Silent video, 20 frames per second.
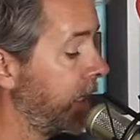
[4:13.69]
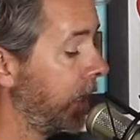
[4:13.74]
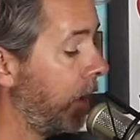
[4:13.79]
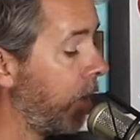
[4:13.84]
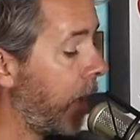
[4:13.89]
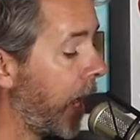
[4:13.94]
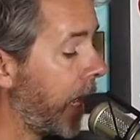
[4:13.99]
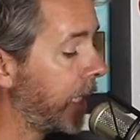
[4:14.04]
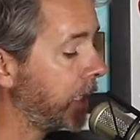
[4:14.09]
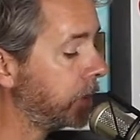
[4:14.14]

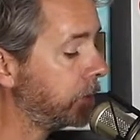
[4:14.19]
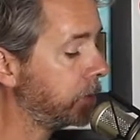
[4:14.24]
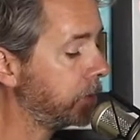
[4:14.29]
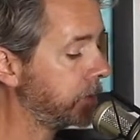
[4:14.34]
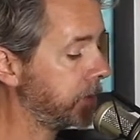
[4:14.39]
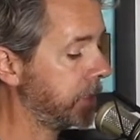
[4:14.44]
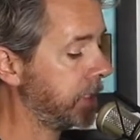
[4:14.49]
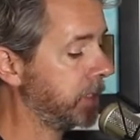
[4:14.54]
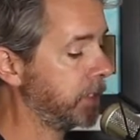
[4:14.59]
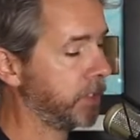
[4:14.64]
Now, I
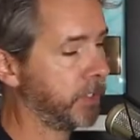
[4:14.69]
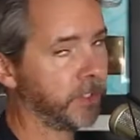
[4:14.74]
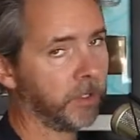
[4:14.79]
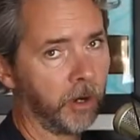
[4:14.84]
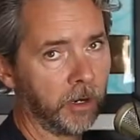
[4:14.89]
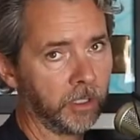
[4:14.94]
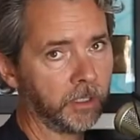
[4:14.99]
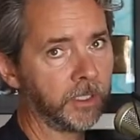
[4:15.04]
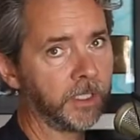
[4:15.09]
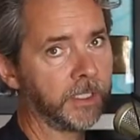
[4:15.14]
use the
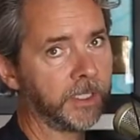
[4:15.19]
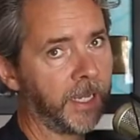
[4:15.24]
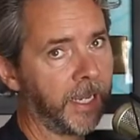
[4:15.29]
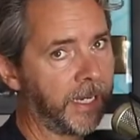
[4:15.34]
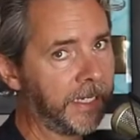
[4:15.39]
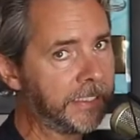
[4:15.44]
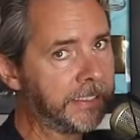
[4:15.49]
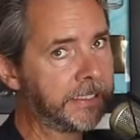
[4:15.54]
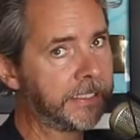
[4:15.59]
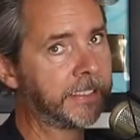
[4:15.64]
Scarlett
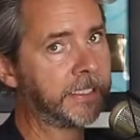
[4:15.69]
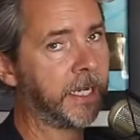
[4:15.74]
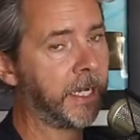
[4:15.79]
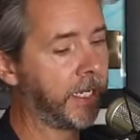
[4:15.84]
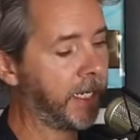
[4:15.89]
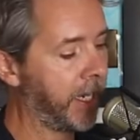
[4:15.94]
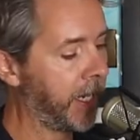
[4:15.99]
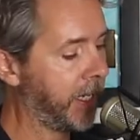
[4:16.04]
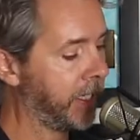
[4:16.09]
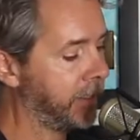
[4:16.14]

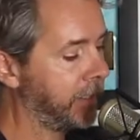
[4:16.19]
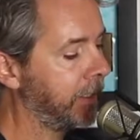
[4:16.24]
18i8.